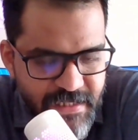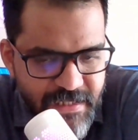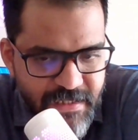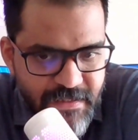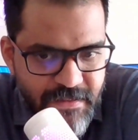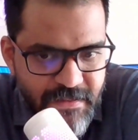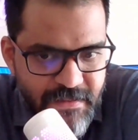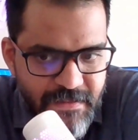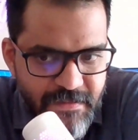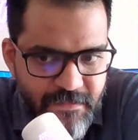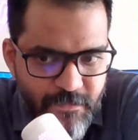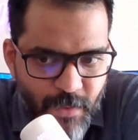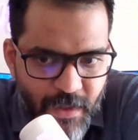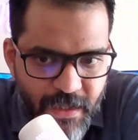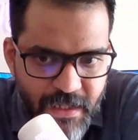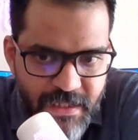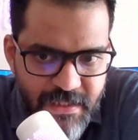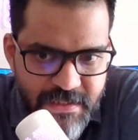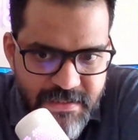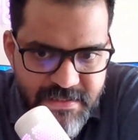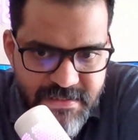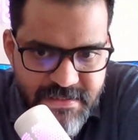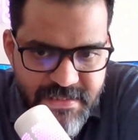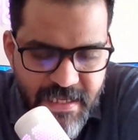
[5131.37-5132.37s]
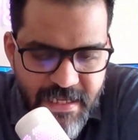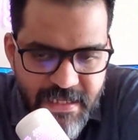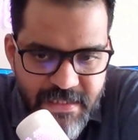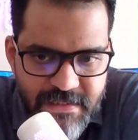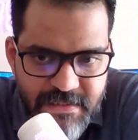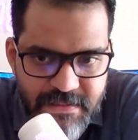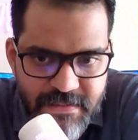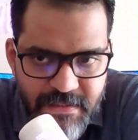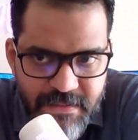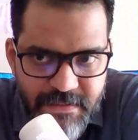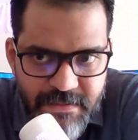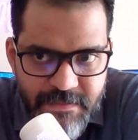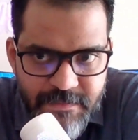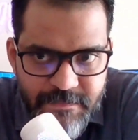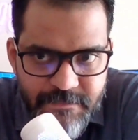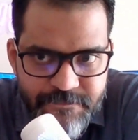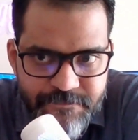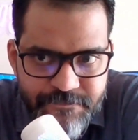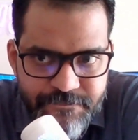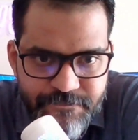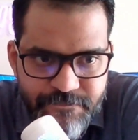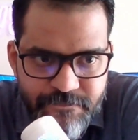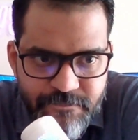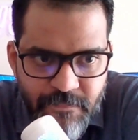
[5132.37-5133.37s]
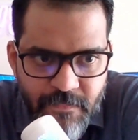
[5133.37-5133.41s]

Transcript: there one is that um,